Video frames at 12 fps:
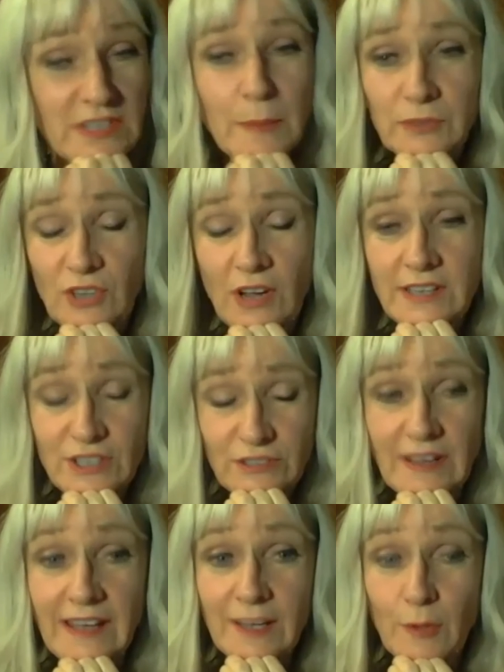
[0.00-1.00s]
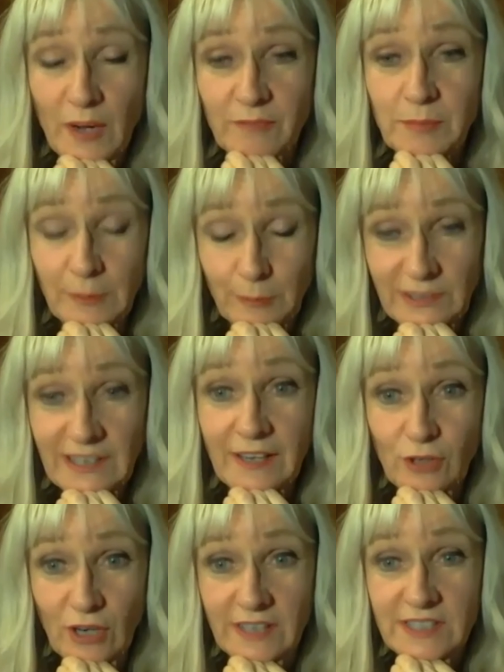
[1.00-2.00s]
Well, I'm a writer anyway. I've been a
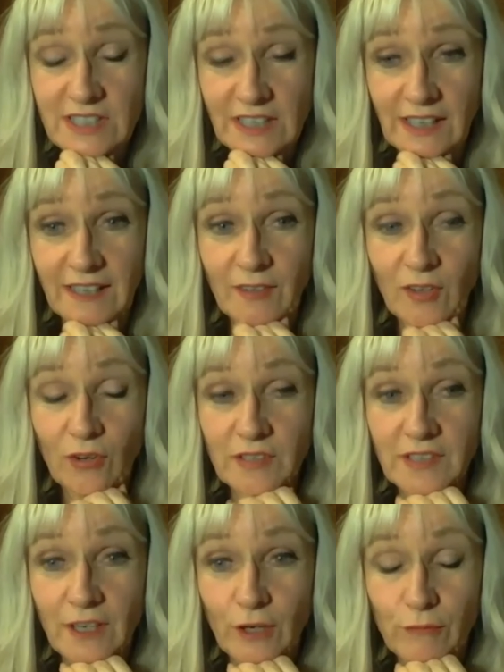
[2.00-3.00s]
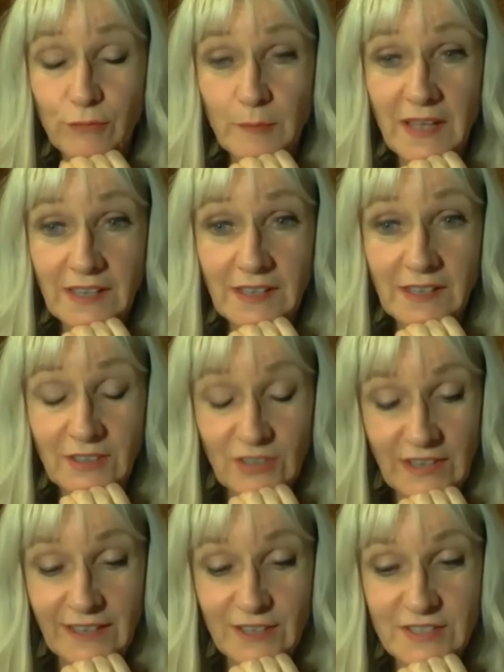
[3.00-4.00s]
playwright, for many
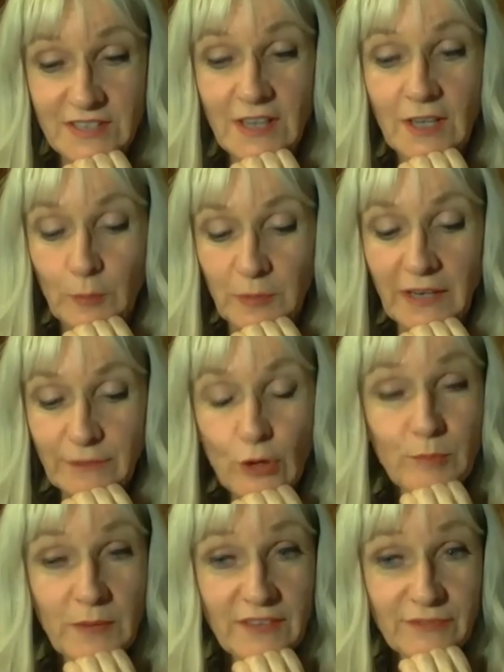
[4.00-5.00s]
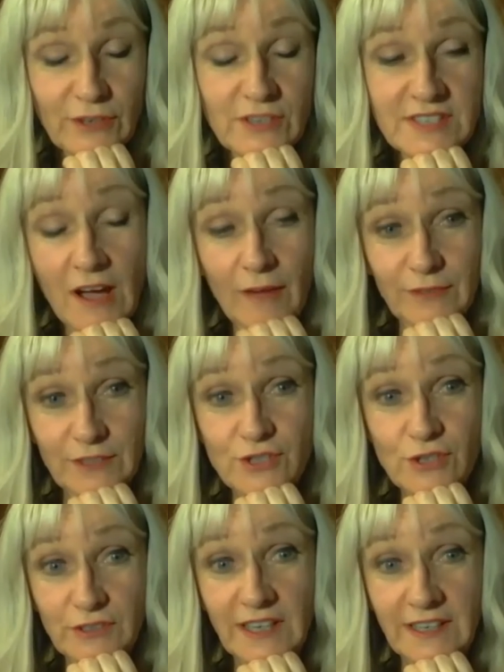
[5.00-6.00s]
years. But I wrote my first novel
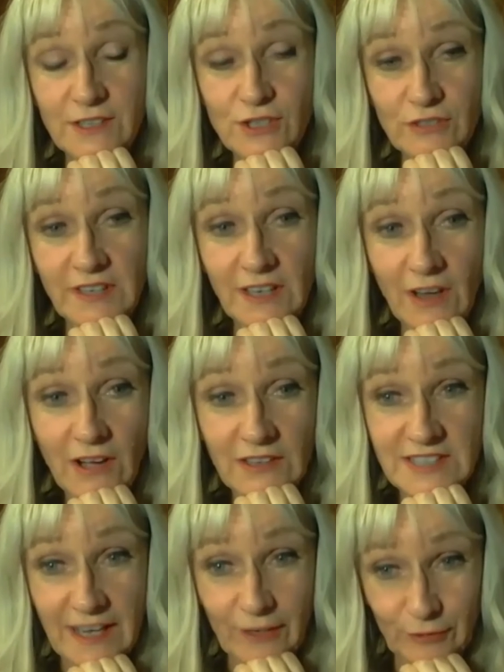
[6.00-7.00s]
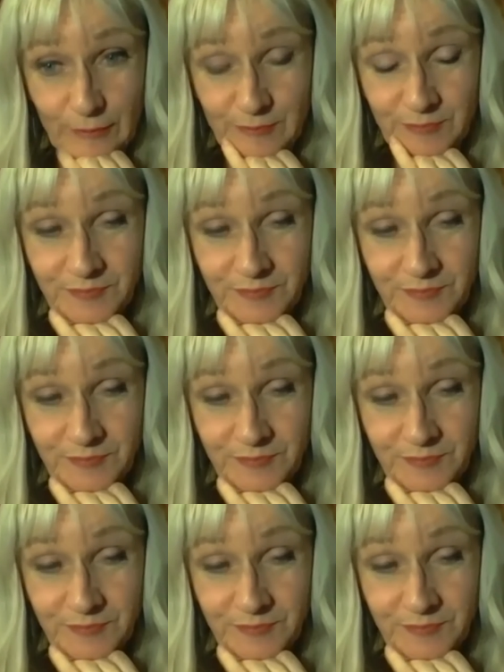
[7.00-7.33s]
during lockdown.